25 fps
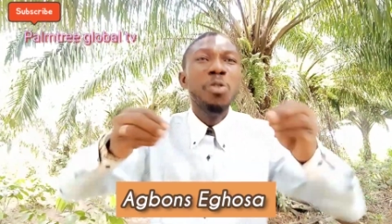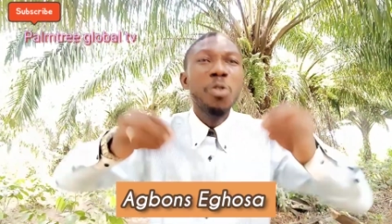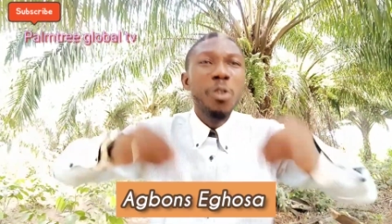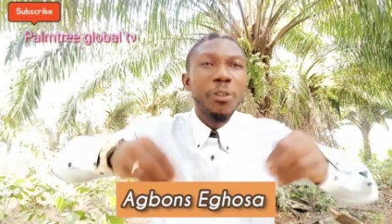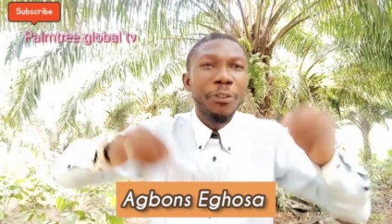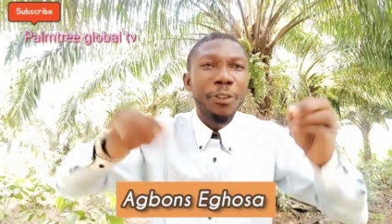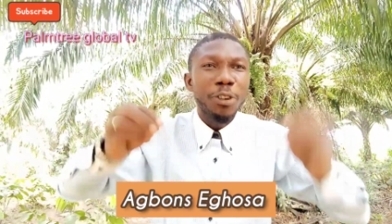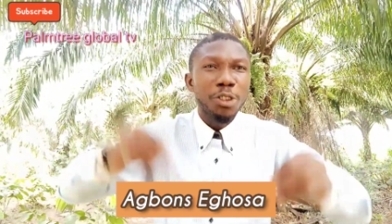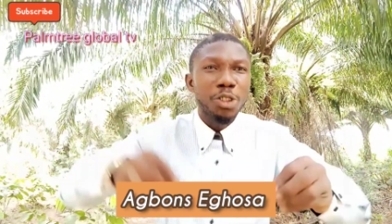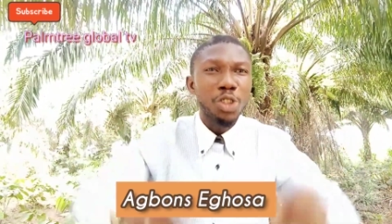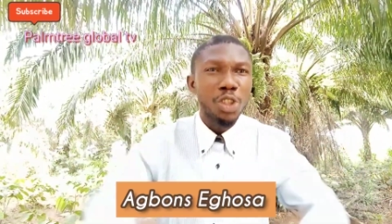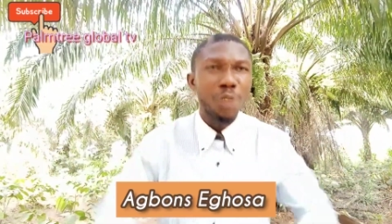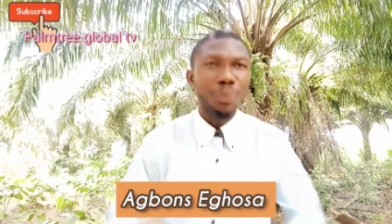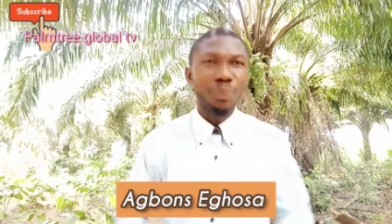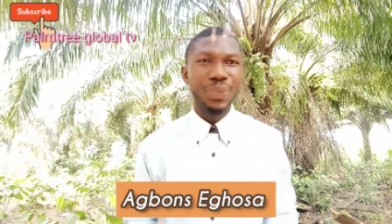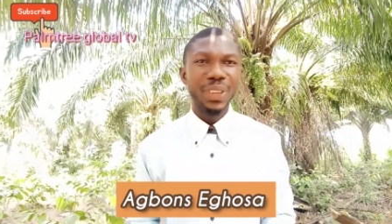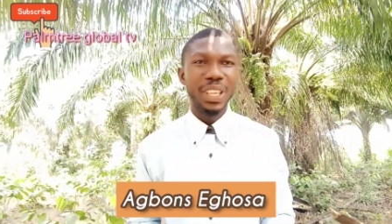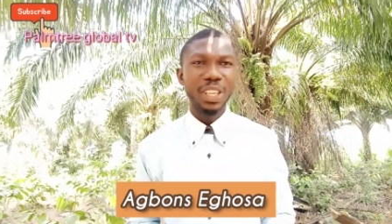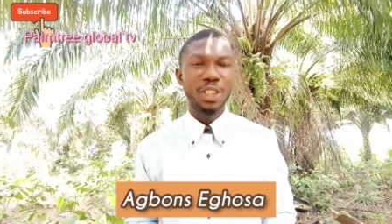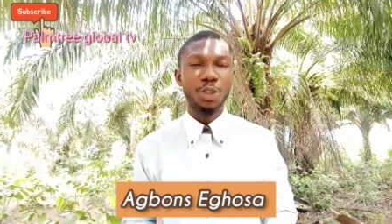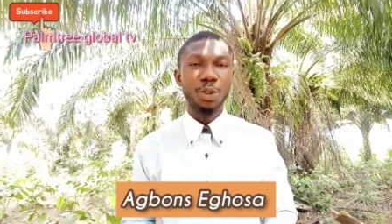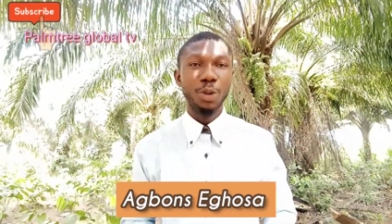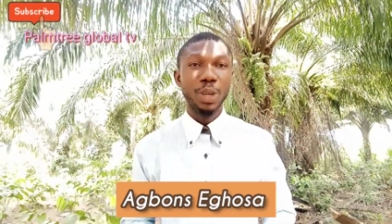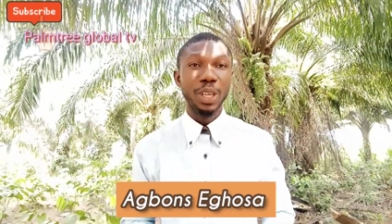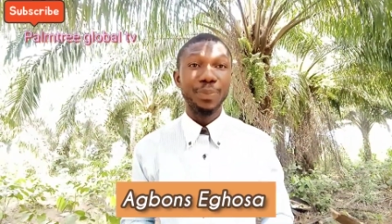Many of
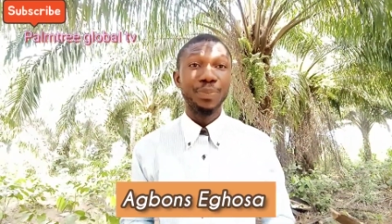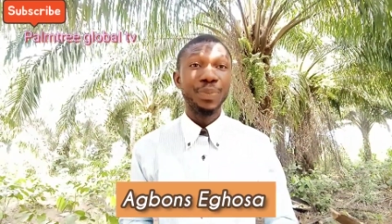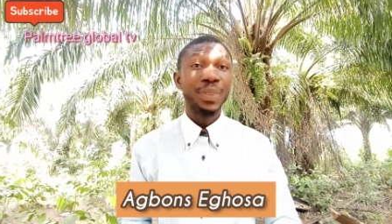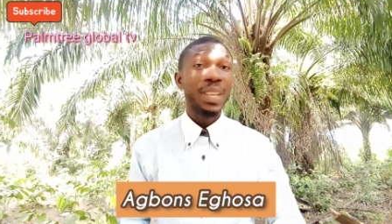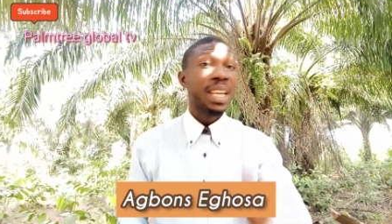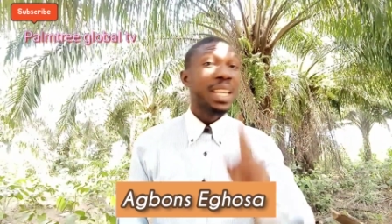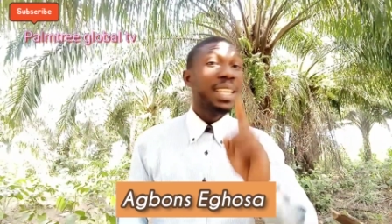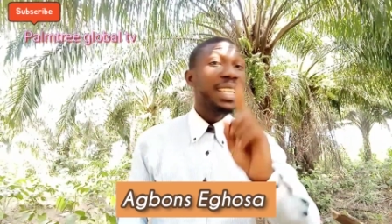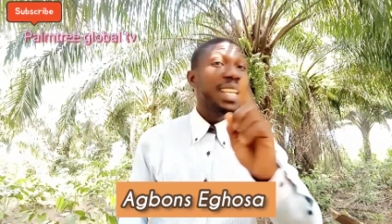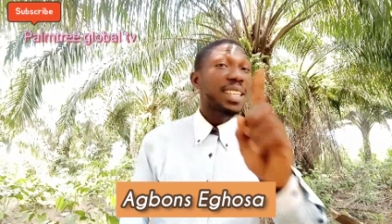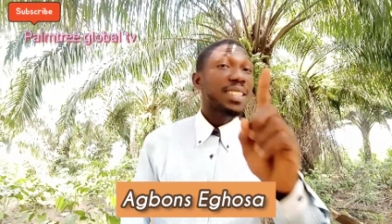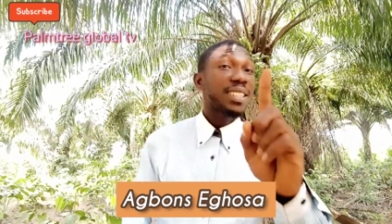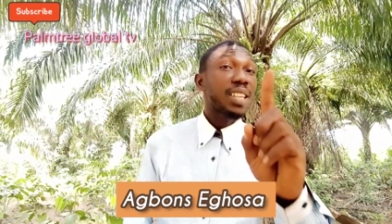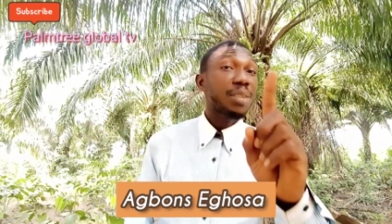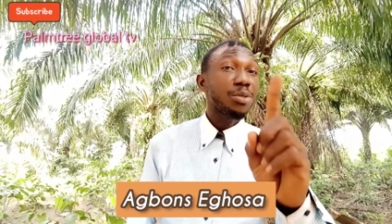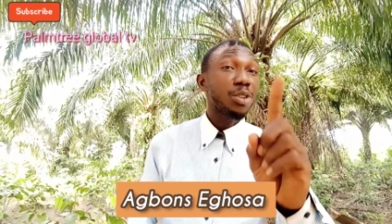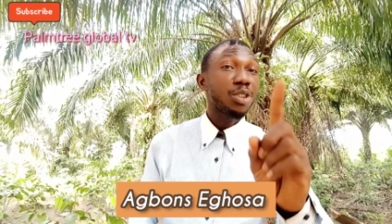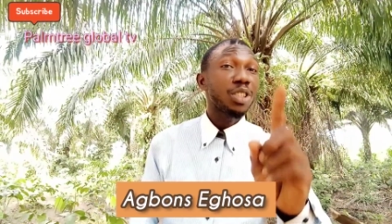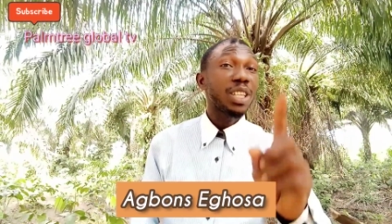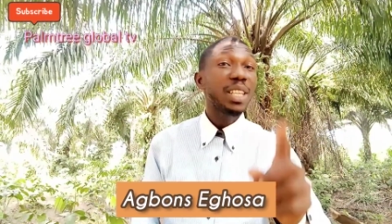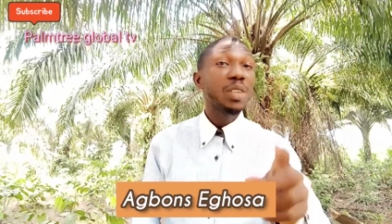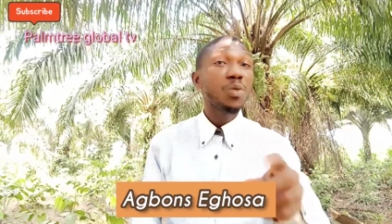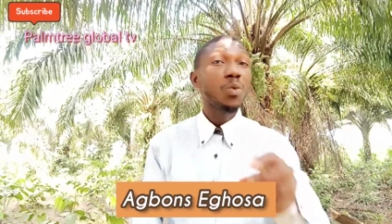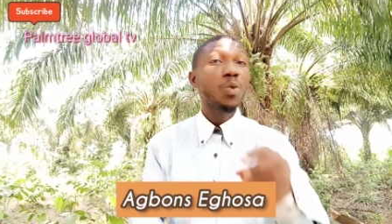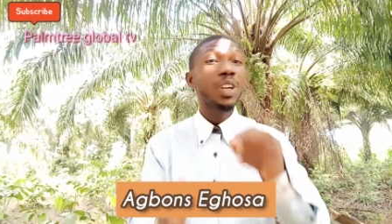us, we are sitting at
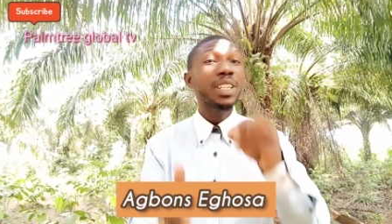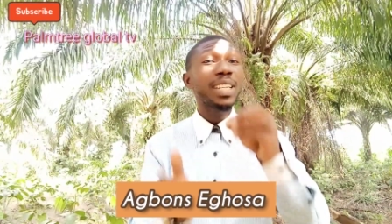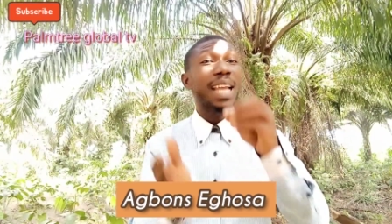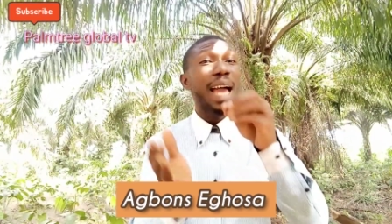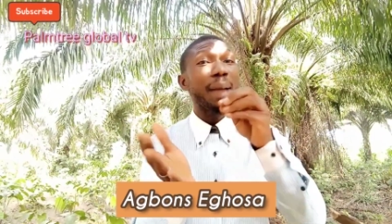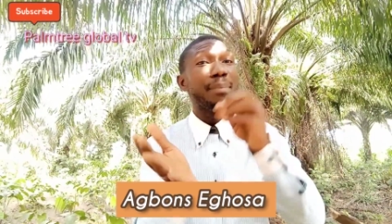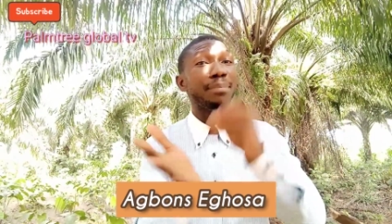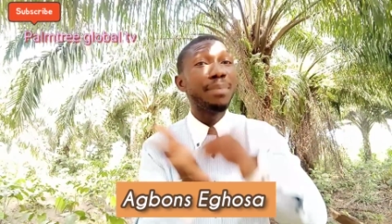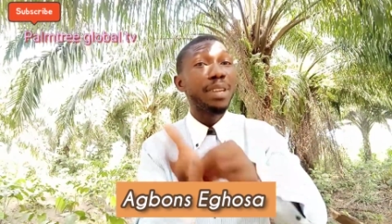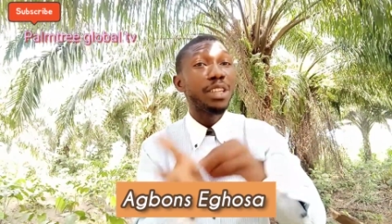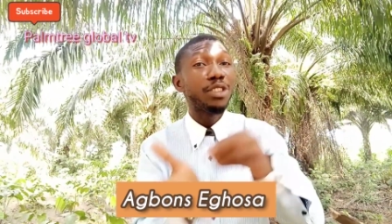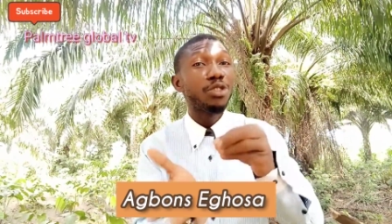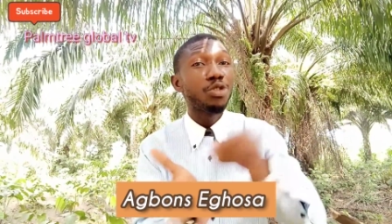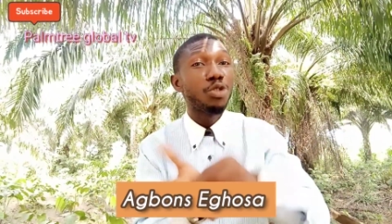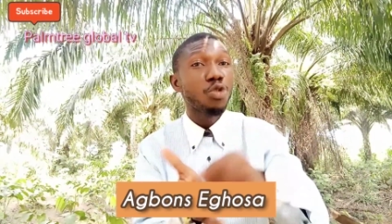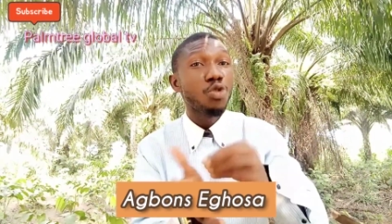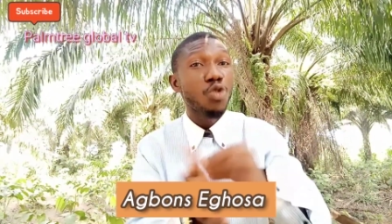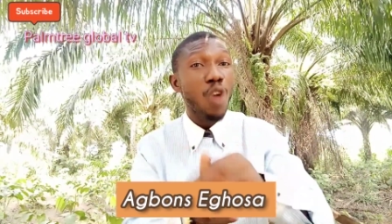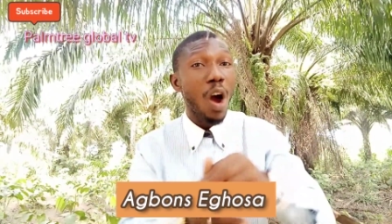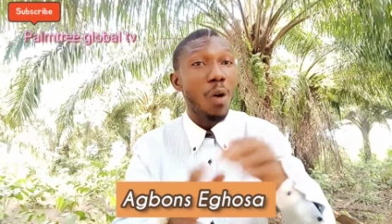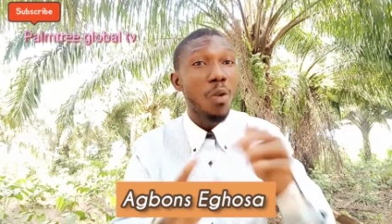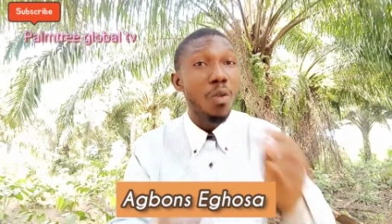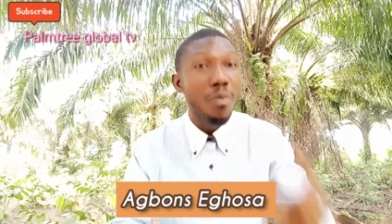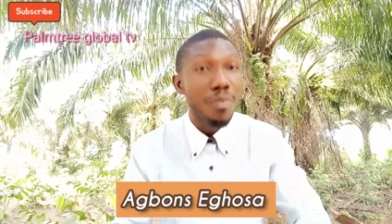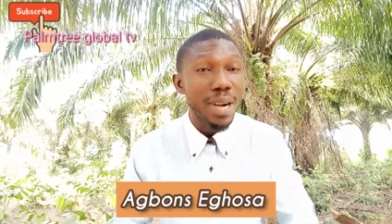home folding our
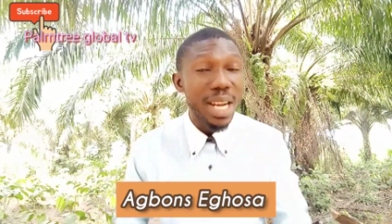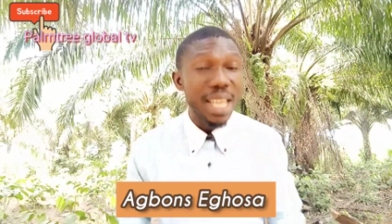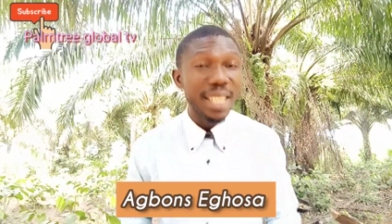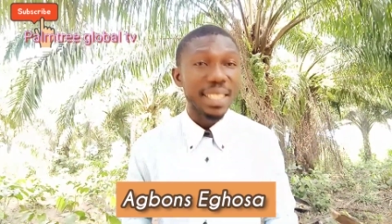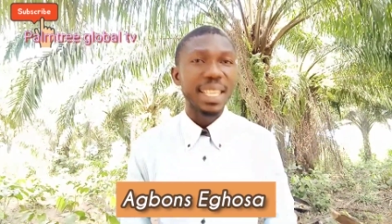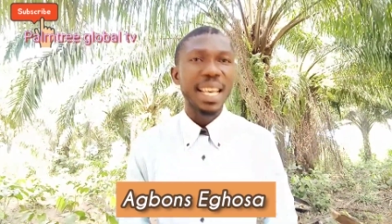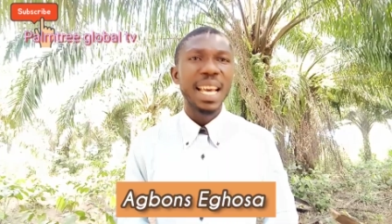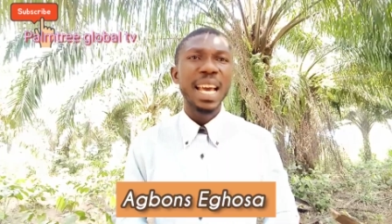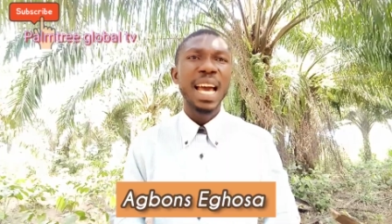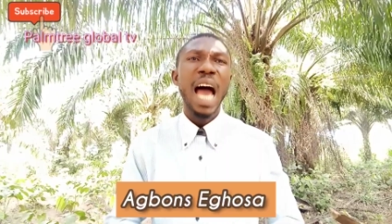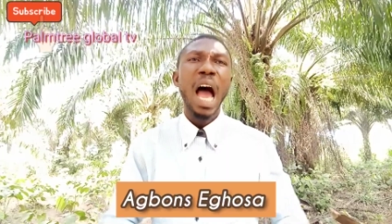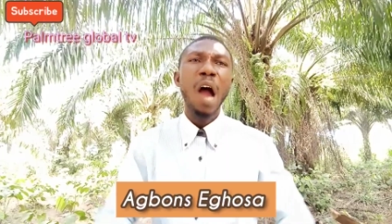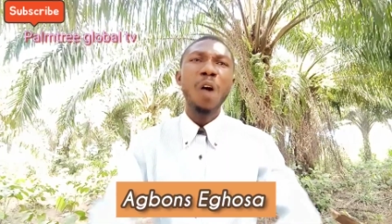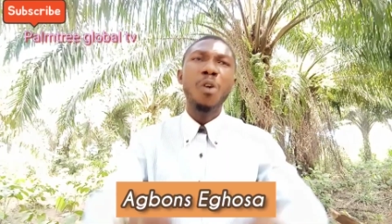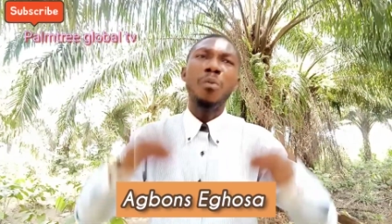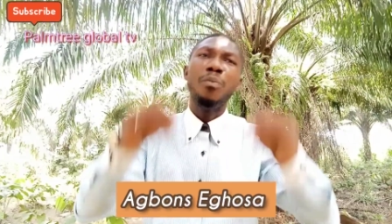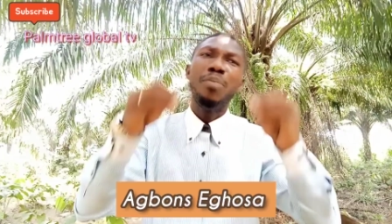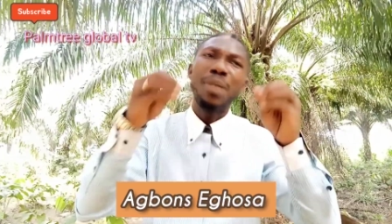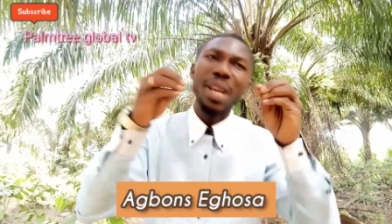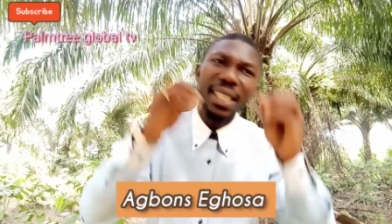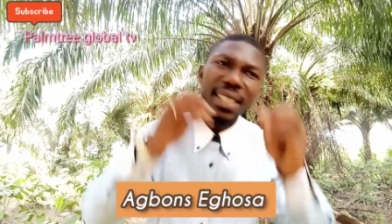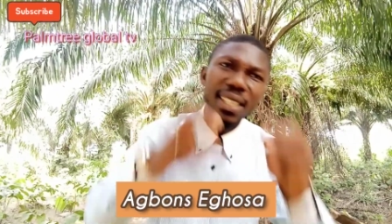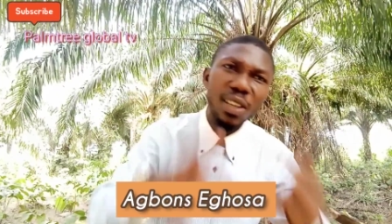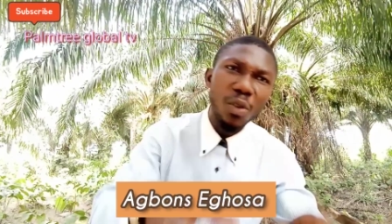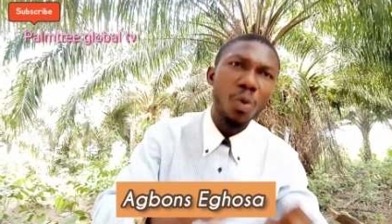hands.
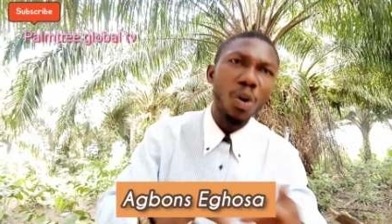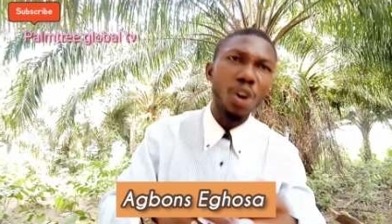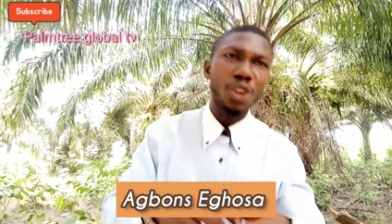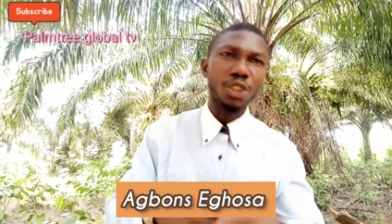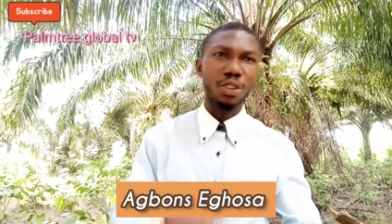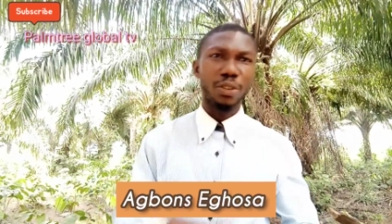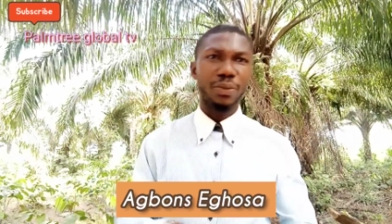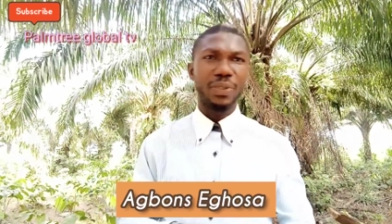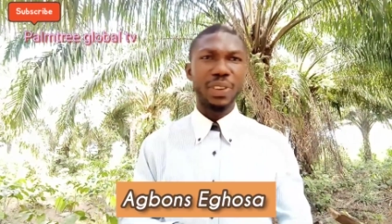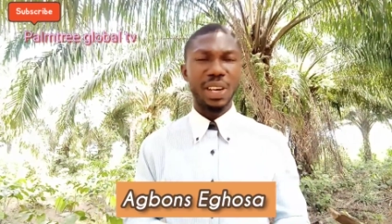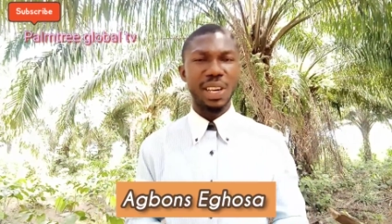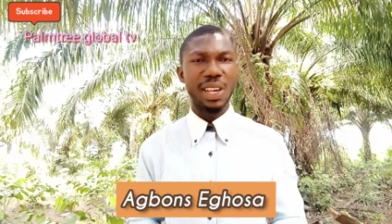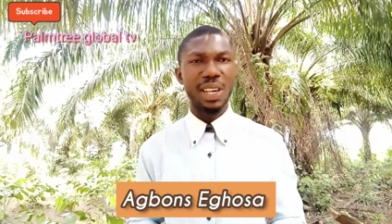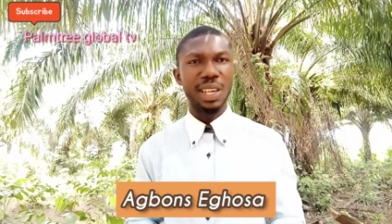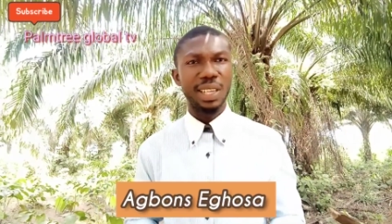Hey!